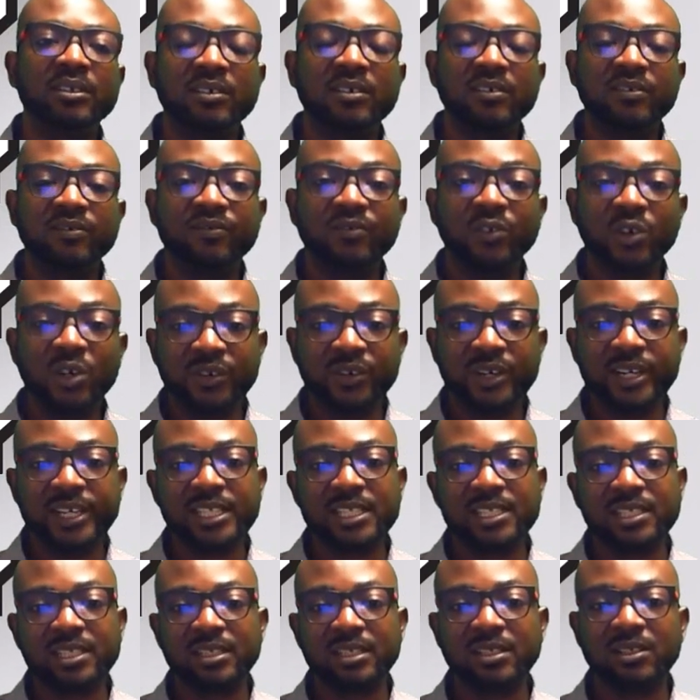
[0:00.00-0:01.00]
For a
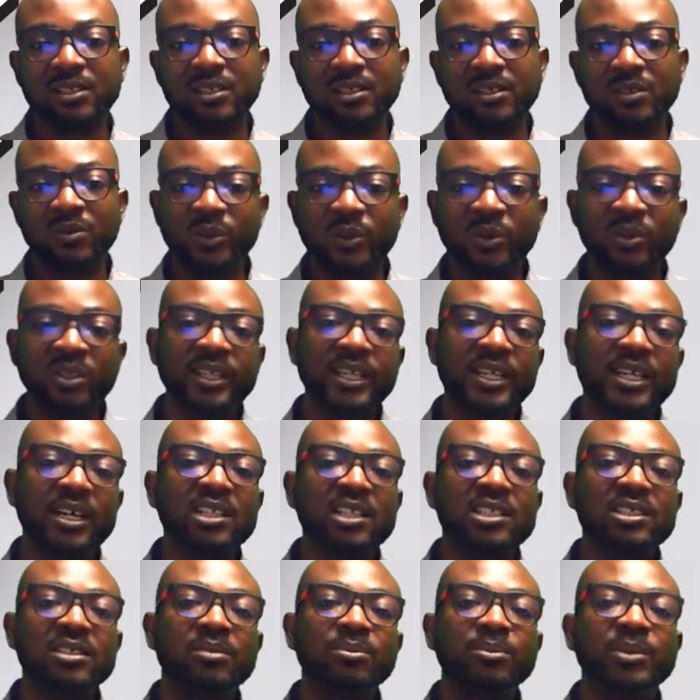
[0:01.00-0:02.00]
rate, we only count